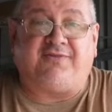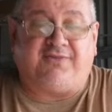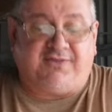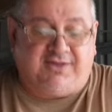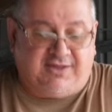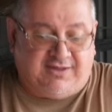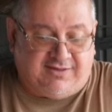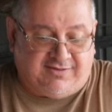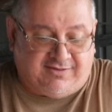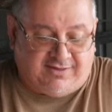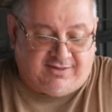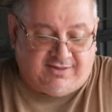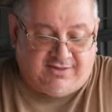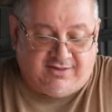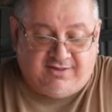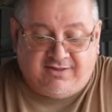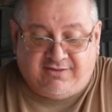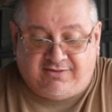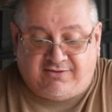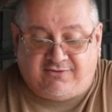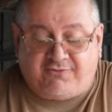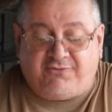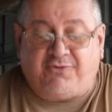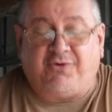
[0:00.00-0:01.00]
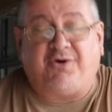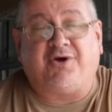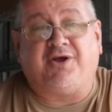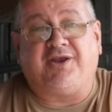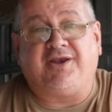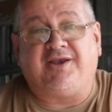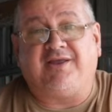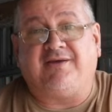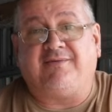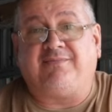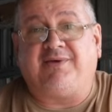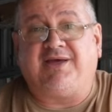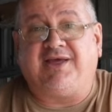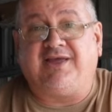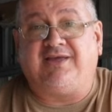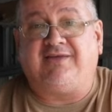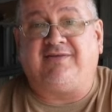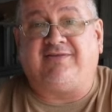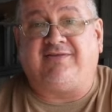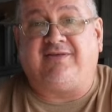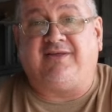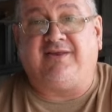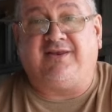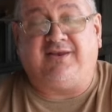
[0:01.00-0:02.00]
this is quite
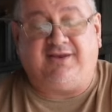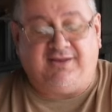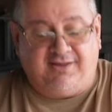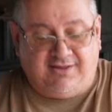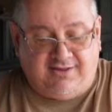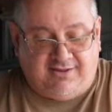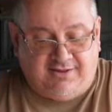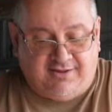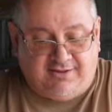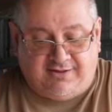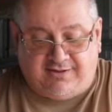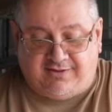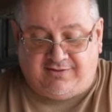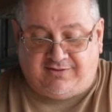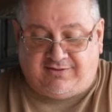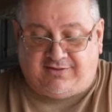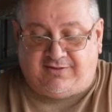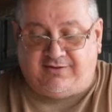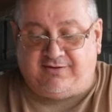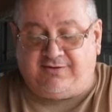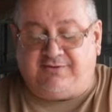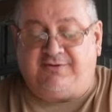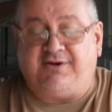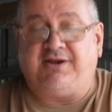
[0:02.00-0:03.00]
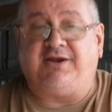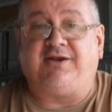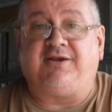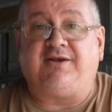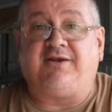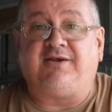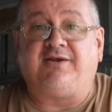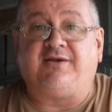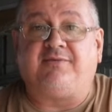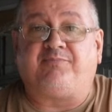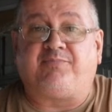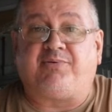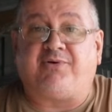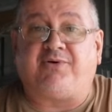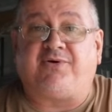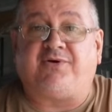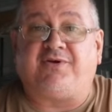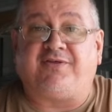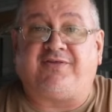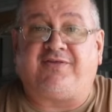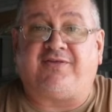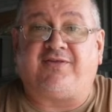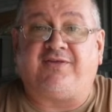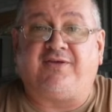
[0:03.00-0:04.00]
amazing considering the
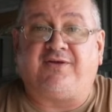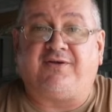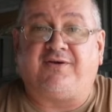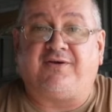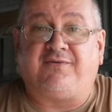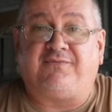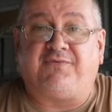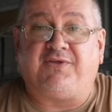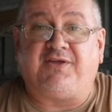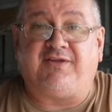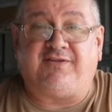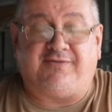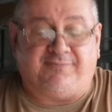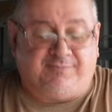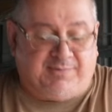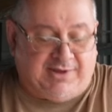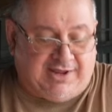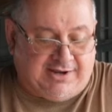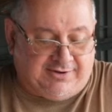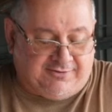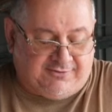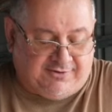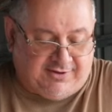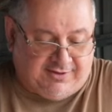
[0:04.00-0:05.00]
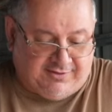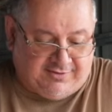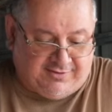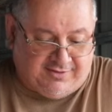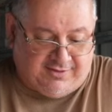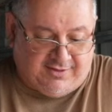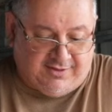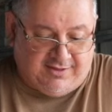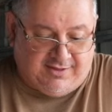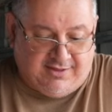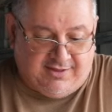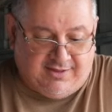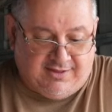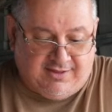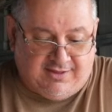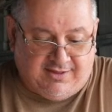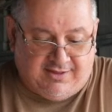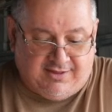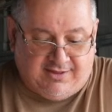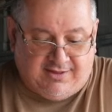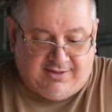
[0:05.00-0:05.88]
price of these batteries.